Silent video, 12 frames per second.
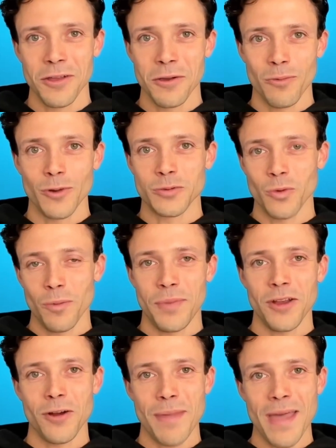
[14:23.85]
which will be
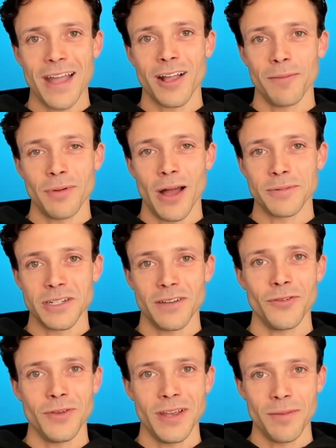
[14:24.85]
your backup option if
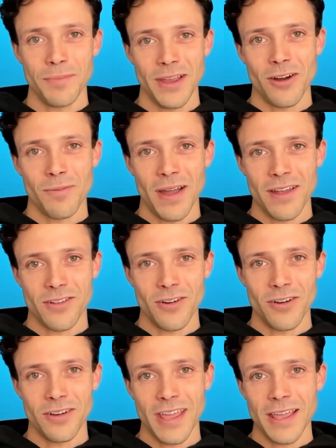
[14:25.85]
you need to be here by a certain date.